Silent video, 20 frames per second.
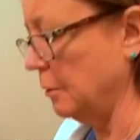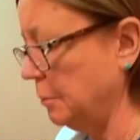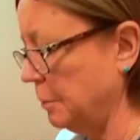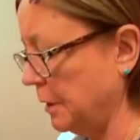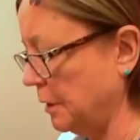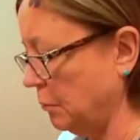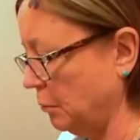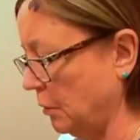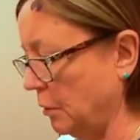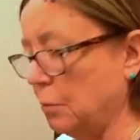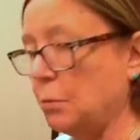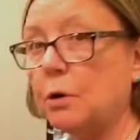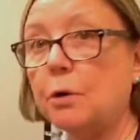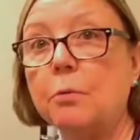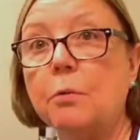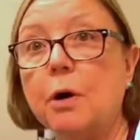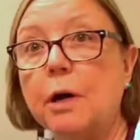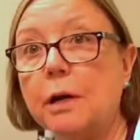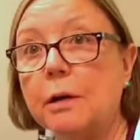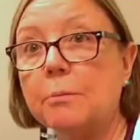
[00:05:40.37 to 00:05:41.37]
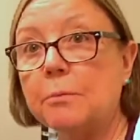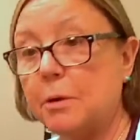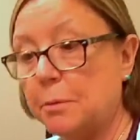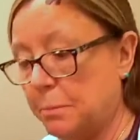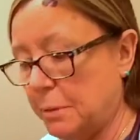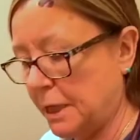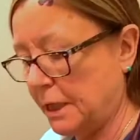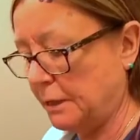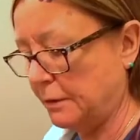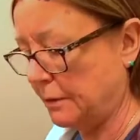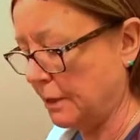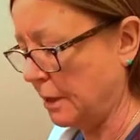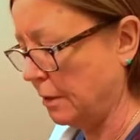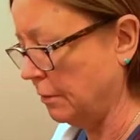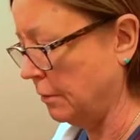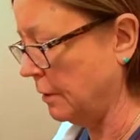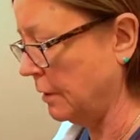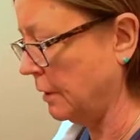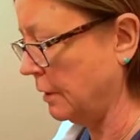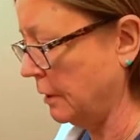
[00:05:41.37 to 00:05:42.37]
bit, we wouldn't want him to bite
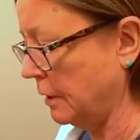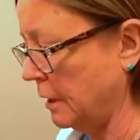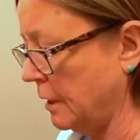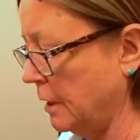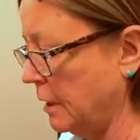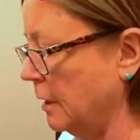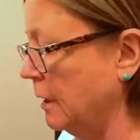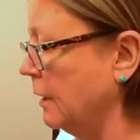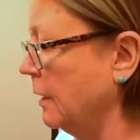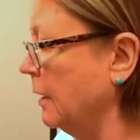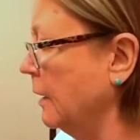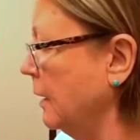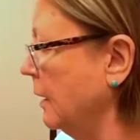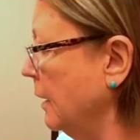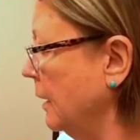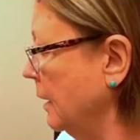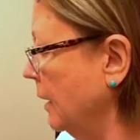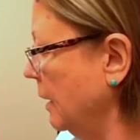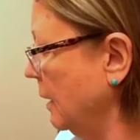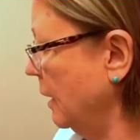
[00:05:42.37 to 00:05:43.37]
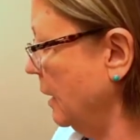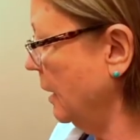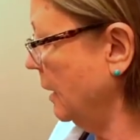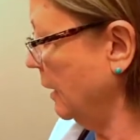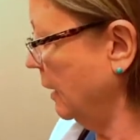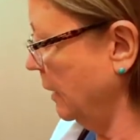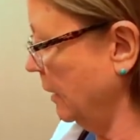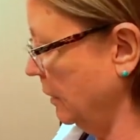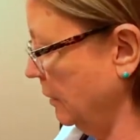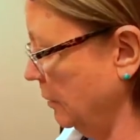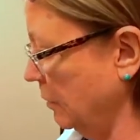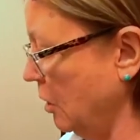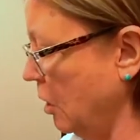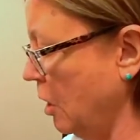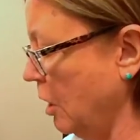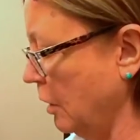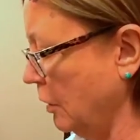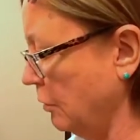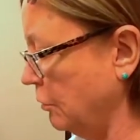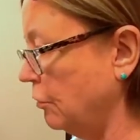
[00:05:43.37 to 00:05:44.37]
down on the uh,
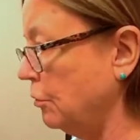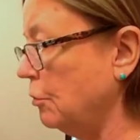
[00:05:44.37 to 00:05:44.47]
long